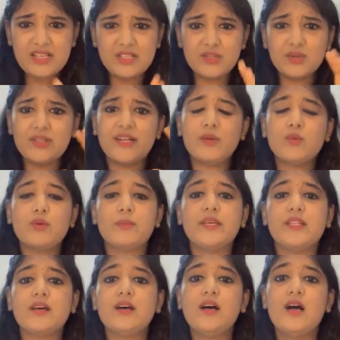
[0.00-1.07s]
So that would
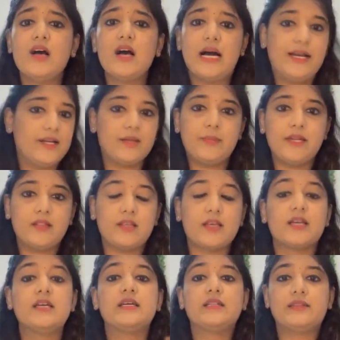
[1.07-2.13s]
be the ultimate thing.
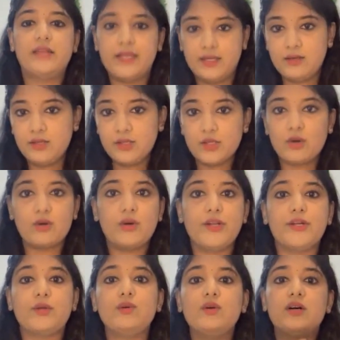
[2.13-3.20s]
Then you're
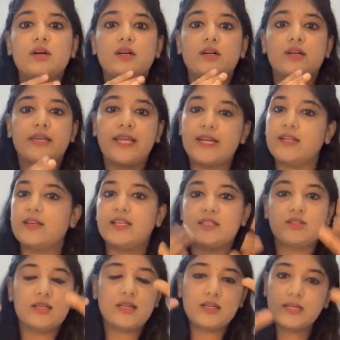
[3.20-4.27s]
going to
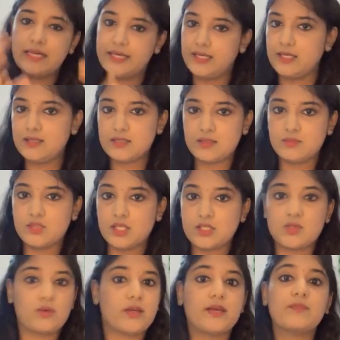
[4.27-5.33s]
categorize. There are 19
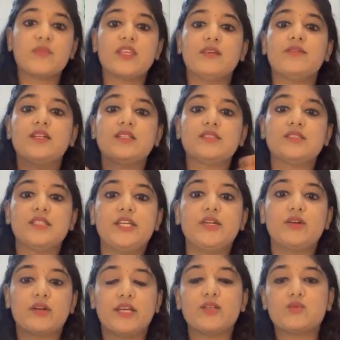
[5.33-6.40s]
subjects. Okay, even it's
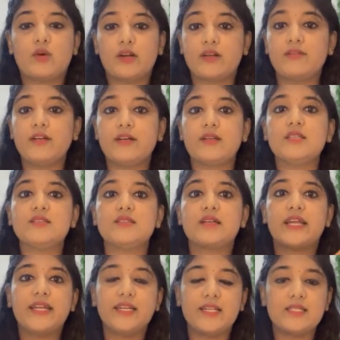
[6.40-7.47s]
NEET or next, whatever it is, the
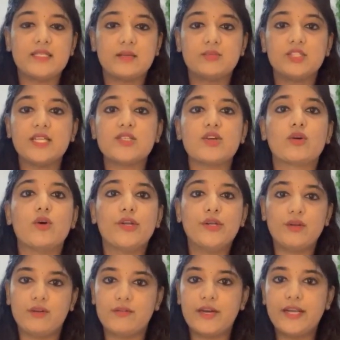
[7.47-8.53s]
19 subjects you're going
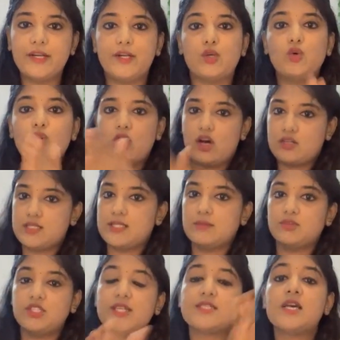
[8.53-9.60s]
to divide into long
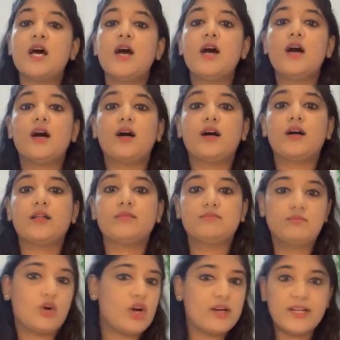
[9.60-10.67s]
subjects,
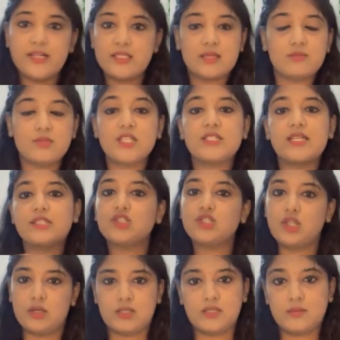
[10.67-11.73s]
moderate subject and
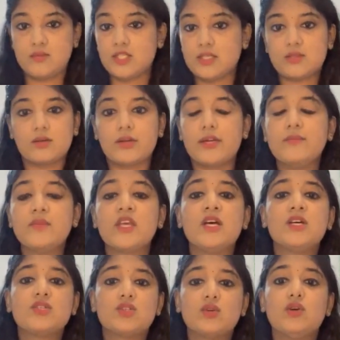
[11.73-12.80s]
short subjects. Okay,
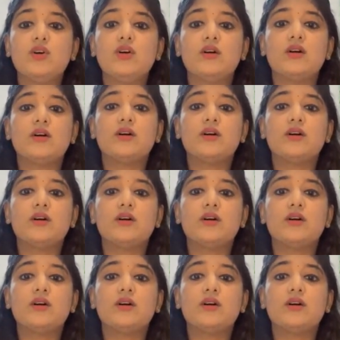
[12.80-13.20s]
so